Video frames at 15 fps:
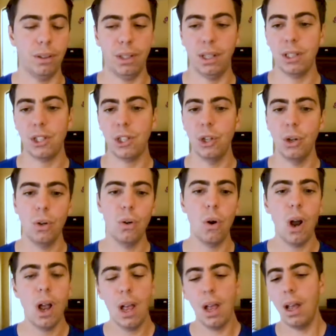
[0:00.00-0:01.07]
There is
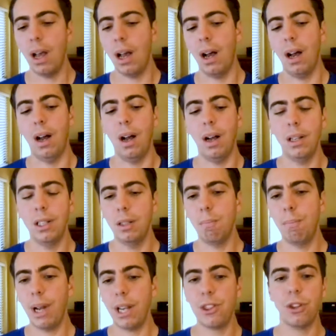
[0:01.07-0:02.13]
no
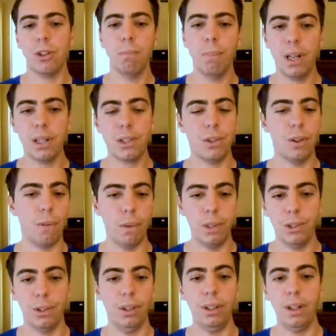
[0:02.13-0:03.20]
Python parser
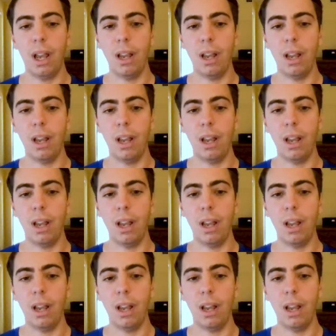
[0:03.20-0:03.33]
written in